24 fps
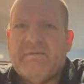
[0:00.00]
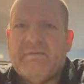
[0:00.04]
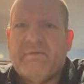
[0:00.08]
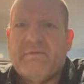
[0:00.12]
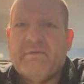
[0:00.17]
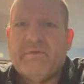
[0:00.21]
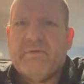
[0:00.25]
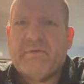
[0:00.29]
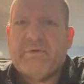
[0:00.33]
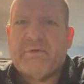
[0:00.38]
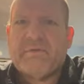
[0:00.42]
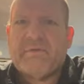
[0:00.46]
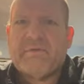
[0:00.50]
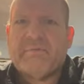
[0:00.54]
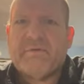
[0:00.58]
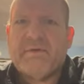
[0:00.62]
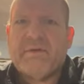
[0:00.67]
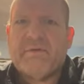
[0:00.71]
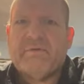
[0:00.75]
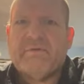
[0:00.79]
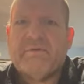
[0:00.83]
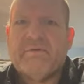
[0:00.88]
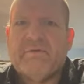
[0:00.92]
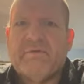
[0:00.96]

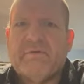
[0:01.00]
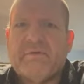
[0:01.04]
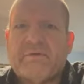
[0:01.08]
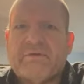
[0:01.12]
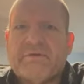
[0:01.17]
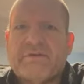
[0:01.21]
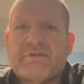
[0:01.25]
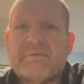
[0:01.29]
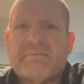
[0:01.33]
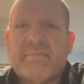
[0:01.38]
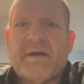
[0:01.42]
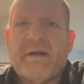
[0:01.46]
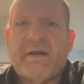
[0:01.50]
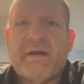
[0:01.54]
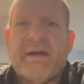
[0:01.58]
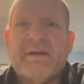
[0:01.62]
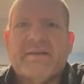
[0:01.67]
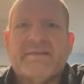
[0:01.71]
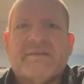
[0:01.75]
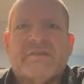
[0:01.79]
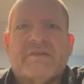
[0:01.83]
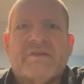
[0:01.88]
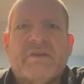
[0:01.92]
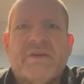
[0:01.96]
3 or 4
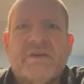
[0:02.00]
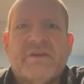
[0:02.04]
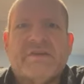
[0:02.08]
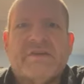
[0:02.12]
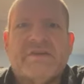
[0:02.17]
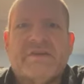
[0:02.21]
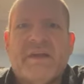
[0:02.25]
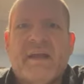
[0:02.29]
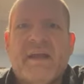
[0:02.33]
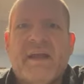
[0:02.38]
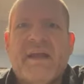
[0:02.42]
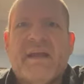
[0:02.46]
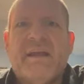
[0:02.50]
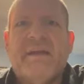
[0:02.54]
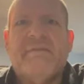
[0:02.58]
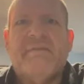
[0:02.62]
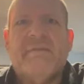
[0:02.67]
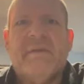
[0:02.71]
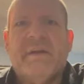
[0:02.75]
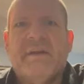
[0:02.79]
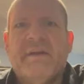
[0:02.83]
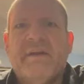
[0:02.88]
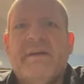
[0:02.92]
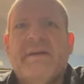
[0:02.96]
spots each day,
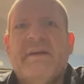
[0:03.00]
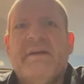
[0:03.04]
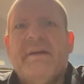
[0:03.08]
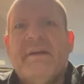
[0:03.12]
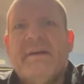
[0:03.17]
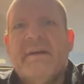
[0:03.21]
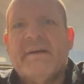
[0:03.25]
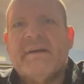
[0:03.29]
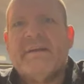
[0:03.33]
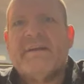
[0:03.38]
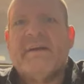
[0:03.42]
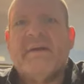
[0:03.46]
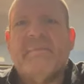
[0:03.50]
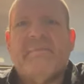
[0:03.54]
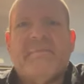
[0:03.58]
and then a